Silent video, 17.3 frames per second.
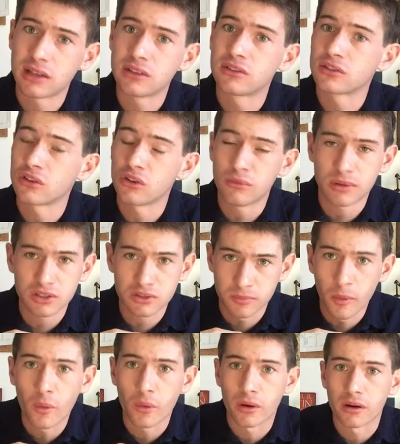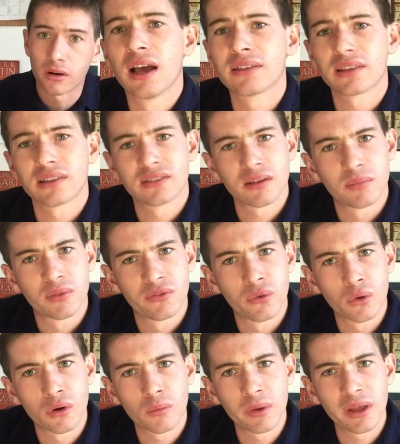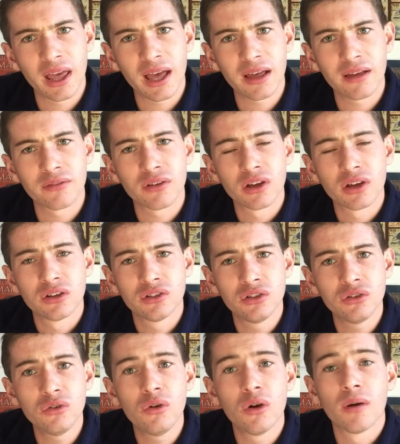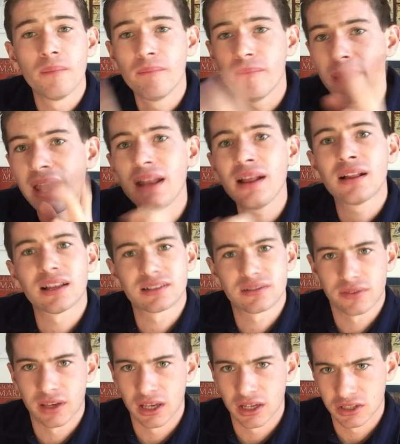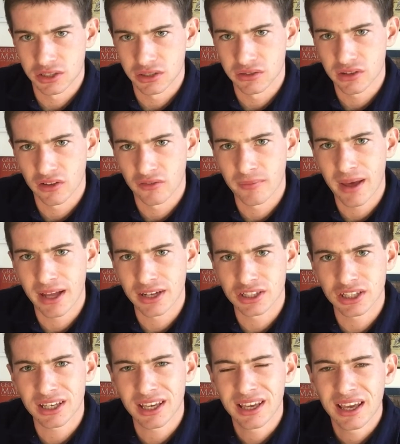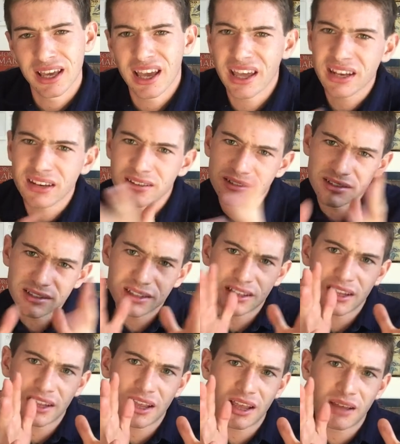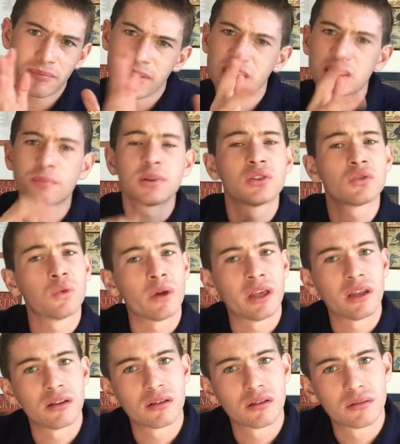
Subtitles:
and so much more. As I said before, we have two main classifications of magic and a mix between.